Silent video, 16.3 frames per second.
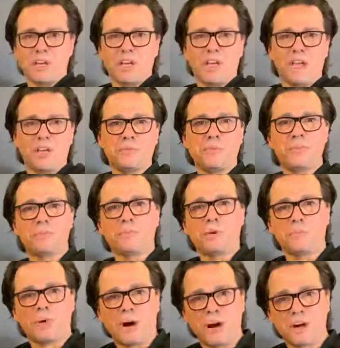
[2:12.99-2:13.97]
and we do a
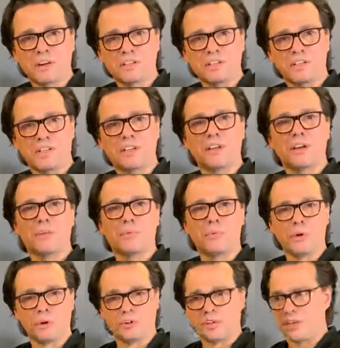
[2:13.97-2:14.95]
parting
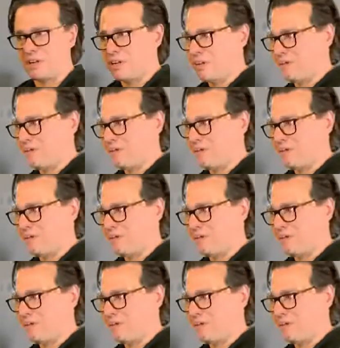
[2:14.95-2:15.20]
vertical.